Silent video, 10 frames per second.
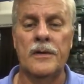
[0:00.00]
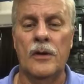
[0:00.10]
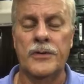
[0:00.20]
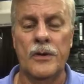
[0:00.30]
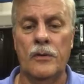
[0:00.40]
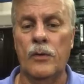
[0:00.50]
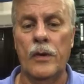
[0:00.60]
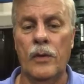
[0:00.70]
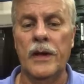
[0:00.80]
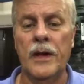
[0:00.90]
You know, so
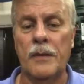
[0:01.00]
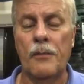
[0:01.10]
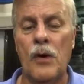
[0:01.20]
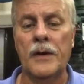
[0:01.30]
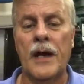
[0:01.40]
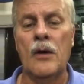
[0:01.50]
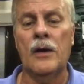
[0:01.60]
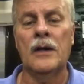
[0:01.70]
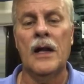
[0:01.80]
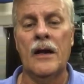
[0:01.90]
we can get bogged down
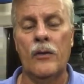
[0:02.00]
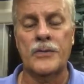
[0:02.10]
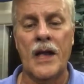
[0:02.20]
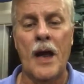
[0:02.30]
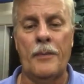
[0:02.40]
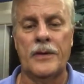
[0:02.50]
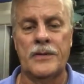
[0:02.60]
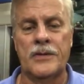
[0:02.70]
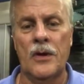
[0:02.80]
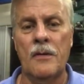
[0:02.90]
in a lot of those topics,
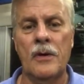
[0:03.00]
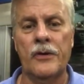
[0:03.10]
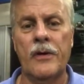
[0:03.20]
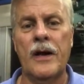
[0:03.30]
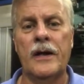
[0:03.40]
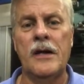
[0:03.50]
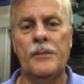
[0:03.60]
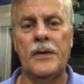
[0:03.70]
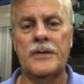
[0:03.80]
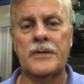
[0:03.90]
and so I want to try to
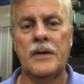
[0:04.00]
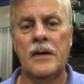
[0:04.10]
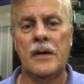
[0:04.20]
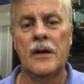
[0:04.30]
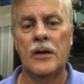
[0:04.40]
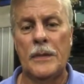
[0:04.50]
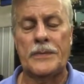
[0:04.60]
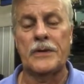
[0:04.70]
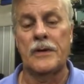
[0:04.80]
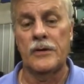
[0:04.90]
keep these
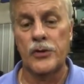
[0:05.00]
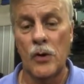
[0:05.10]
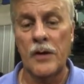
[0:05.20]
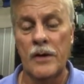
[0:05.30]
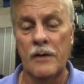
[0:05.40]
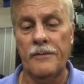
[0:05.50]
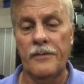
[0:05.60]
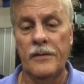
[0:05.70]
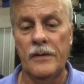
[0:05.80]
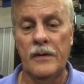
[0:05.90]
clips short
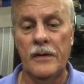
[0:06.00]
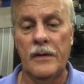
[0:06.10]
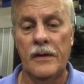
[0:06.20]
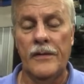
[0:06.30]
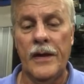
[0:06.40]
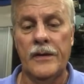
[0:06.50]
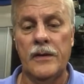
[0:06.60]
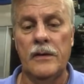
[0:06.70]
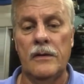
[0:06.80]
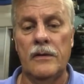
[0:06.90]
enough that
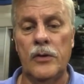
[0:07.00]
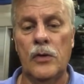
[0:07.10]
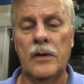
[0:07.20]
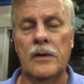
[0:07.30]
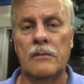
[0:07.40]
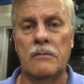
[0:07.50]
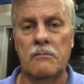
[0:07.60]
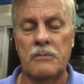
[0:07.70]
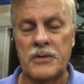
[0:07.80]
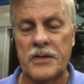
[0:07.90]
you can
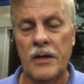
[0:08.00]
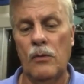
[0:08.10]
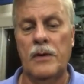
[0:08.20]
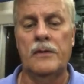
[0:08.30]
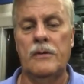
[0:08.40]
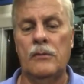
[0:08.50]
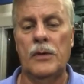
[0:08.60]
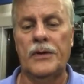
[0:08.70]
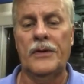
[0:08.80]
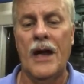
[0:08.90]
see what
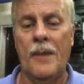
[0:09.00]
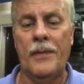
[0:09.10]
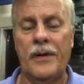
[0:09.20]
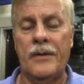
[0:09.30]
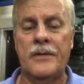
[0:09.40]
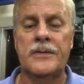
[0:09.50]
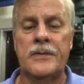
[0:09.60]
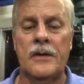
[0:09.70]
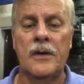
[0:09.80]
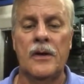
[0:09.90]
the topic is.
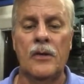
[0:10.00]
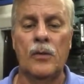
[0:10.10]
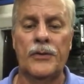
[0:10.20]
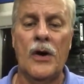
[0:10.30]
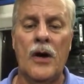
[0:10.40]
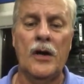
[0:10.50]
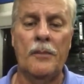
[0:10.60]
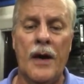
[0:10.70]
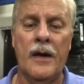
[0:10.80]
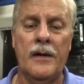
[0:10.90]
We'll talk
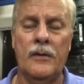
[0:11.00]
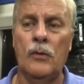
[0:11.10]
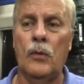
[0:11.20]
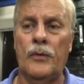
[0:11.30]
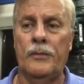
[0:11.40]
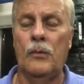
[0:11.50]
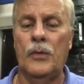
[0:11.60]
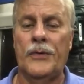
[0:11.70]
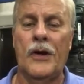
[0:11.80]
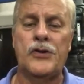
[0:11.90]
about it.
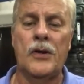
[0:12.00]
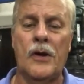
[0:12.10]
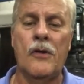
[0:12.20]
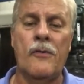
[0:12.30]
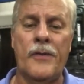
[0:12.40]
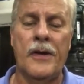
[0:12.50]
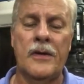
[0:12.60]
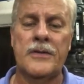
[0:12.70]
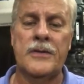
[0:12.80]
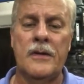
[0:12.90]
We'll touch on other
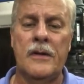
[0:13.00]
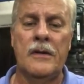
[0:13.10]
things.